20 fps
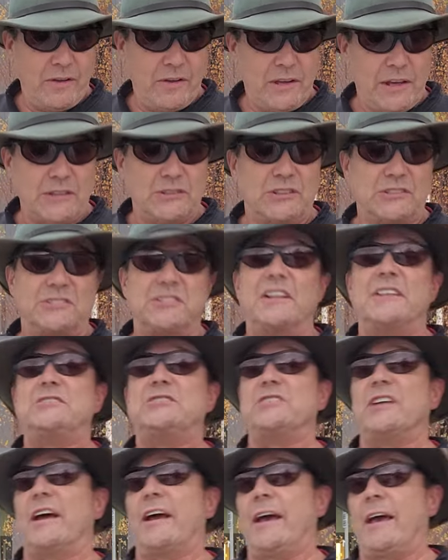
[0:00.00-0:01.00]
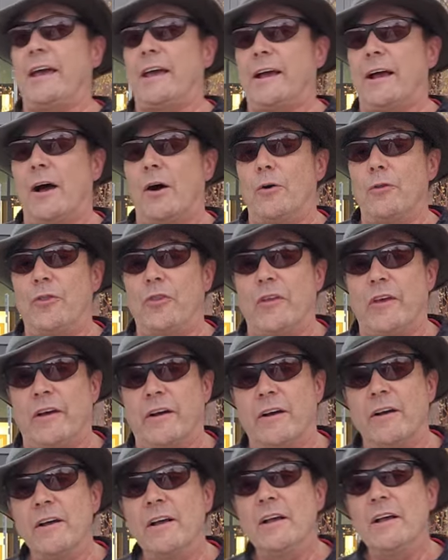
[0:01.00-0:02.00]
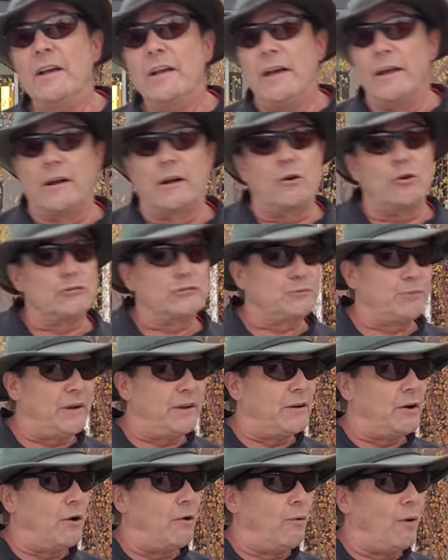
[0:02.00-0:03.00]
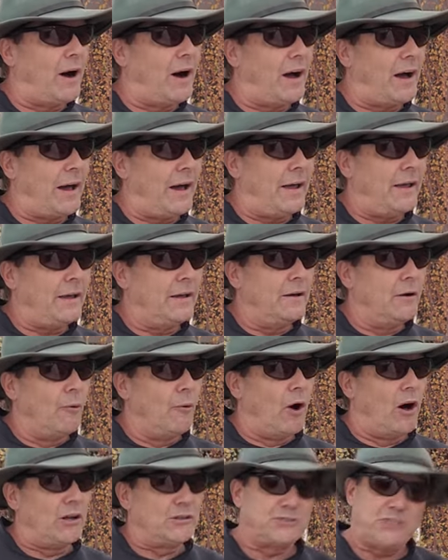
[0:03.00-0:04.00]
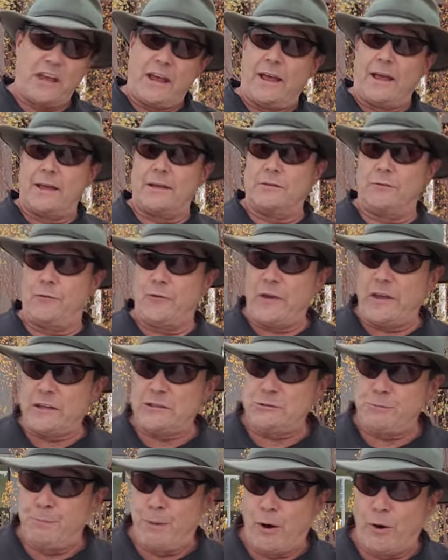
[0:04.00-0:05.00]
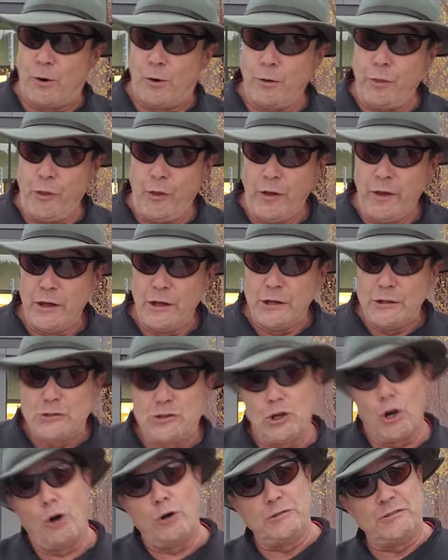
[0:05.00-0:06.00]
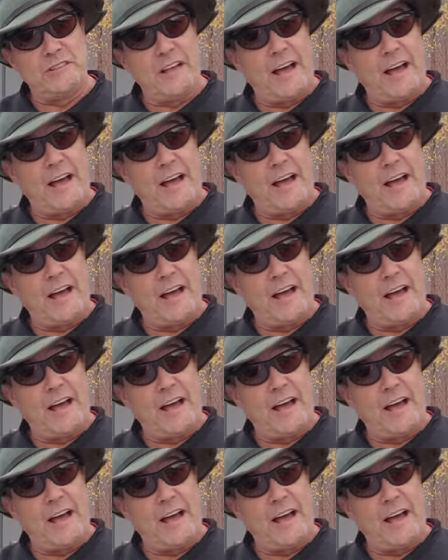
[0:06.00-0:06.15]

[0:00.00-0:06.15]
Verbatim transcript: He just lets you hang out there. And of course, we know why Walsh and Veach both chose